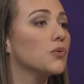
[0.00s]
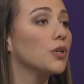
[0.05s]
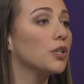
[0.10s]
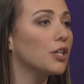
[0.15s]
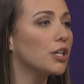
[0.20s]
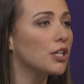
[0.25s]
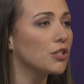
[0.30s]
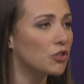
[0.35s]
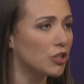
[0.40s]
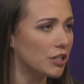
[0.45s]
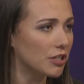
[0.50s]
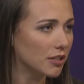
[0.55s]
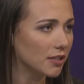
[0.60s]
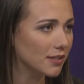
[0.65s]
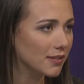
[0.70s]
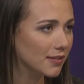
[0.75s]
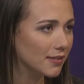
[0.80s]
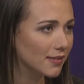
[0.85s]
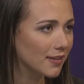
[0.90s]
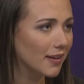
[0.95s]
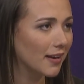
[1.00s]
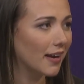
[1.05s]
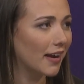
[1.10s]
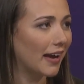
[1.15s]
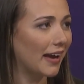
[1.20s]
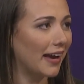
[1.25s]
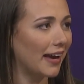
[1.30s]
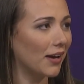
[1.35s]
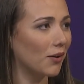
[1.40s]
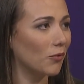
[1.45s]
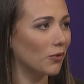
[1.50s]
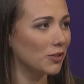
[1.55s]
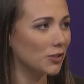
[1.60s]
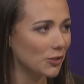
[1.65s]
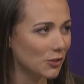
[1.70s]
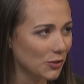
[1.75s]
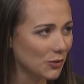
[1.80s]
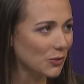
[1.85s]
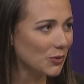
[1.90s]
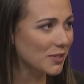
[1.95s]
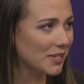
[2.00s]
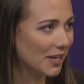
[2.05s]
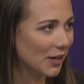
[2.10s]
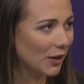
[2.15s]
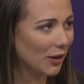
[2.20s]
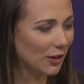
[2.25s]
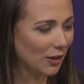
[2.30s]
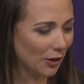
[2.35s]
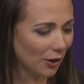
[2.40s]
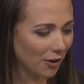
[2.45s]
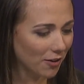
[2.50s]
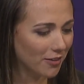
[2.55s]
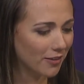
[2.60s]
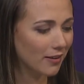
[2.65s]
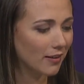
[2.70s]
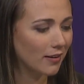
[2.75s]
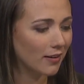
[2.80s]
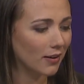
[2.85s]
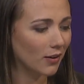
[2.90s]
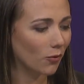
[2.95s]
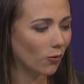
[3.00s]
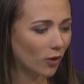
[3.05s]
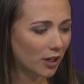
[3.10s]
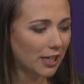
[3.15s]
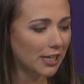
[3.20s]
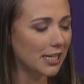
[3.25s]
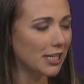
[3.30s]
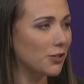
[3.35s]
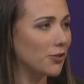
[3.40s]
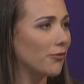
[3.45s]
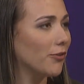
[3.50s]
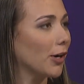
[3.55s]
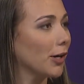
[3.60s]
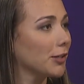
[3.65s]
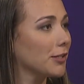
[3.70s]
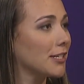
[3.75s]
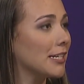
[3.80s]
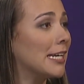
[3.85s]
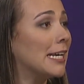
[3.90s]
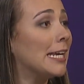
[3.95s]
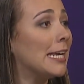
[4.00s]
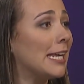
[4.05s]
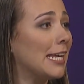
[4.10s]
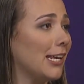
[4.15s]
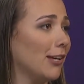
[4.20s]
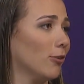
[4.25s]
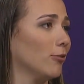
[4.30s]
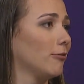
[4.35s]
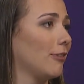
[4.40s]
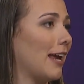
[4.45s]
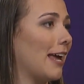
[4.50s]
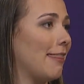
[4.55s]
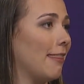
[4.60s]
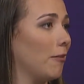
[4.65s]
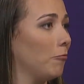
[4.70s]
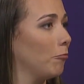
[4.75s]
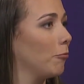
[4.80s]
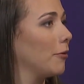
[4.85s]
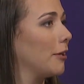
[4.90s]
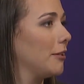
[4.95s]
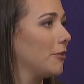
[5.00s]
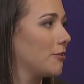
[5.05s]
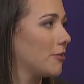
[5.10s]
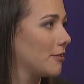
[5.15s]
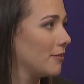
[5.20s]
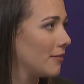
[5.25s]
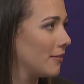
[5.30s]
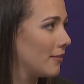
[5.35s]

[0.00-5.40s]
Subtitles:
we look at Jesus, and when Jesus was here on earth, what did he do first? He healed and then preached.